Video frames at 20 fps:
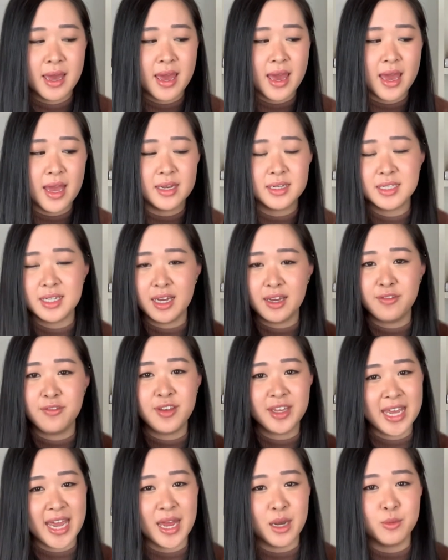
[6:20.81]
And yeah, if you
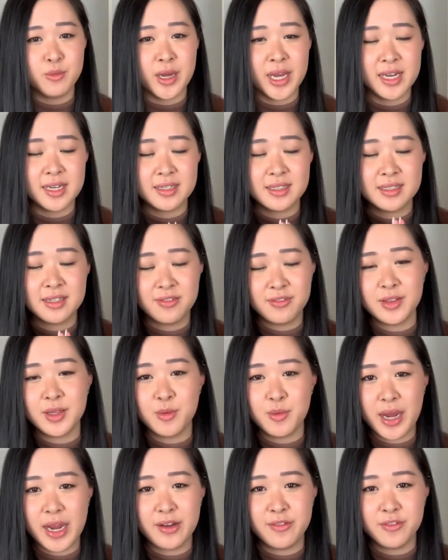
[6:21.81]
can wait, definitely
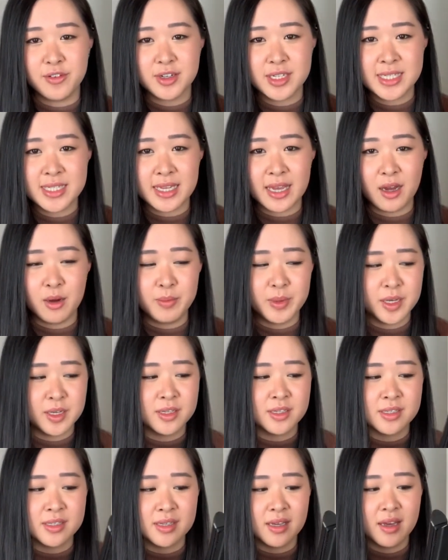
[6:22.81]
wait for a sale,
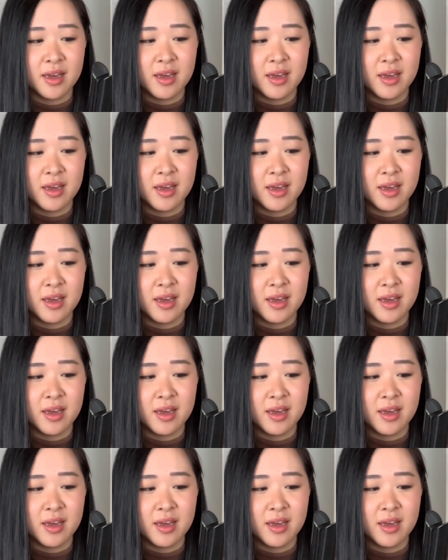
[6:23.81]
because